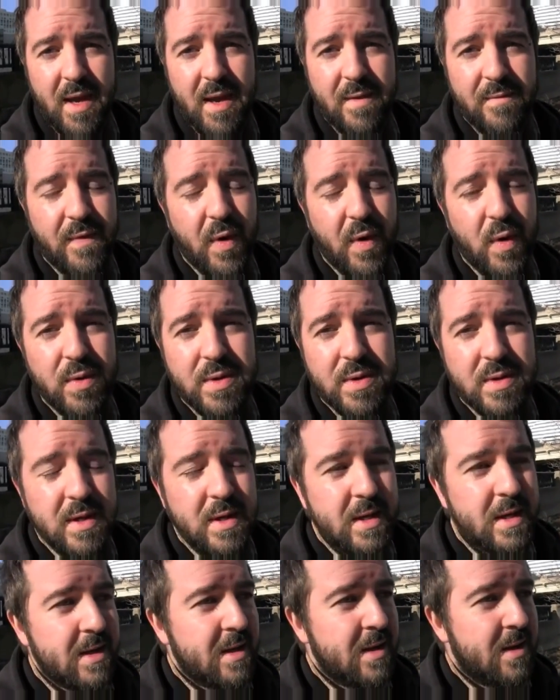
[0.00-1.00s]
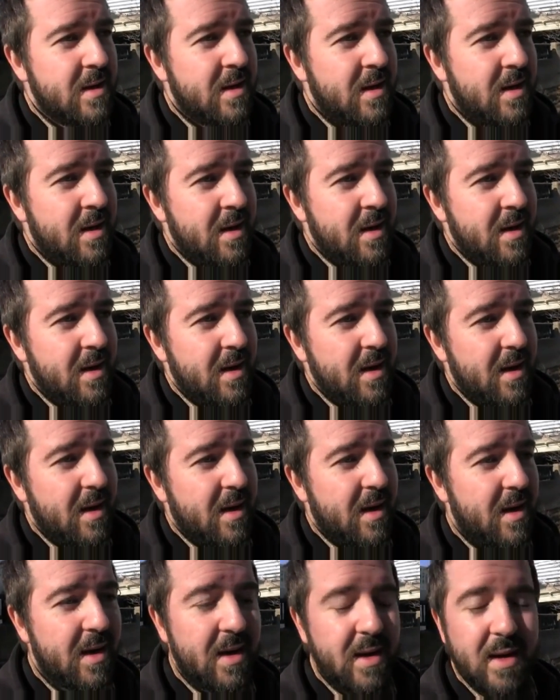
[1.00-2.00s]
And folks,
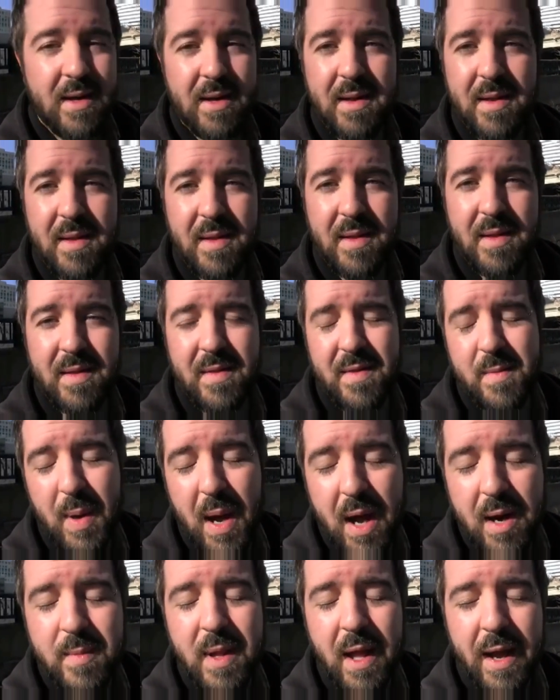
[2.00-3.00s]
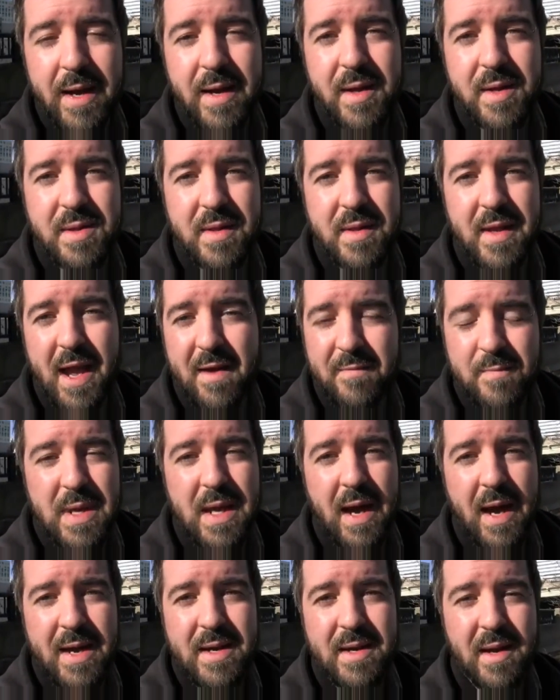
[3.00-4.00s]
the bottom line is the
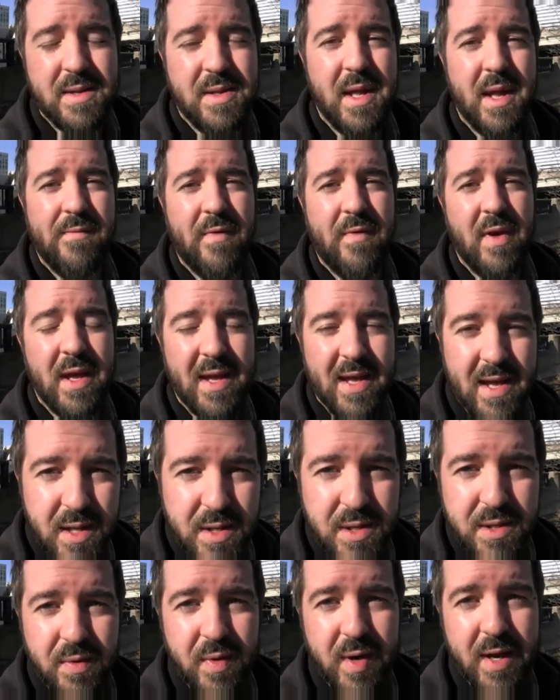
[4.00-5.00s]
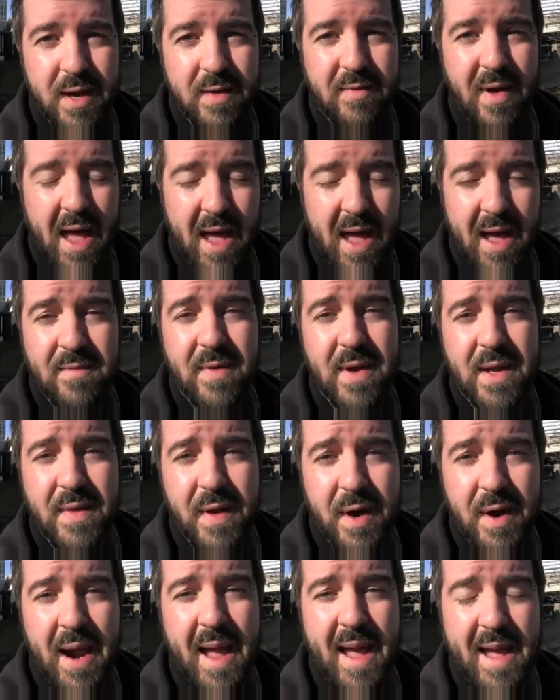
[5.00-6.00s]
FBI does have a history of having
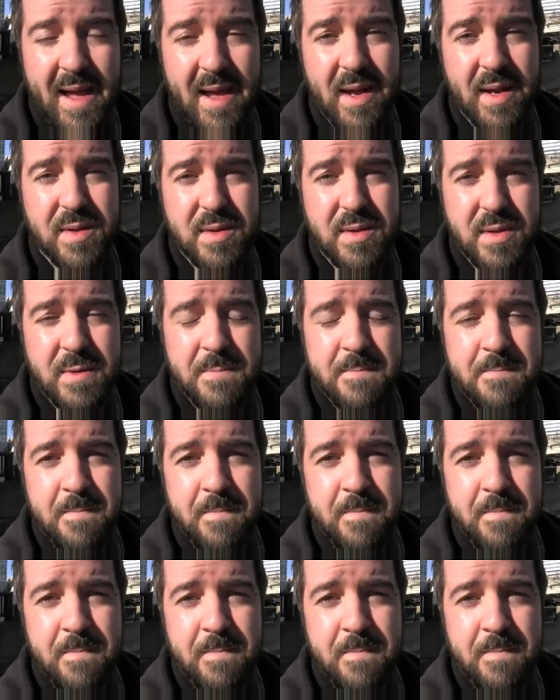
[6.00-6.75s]
their hands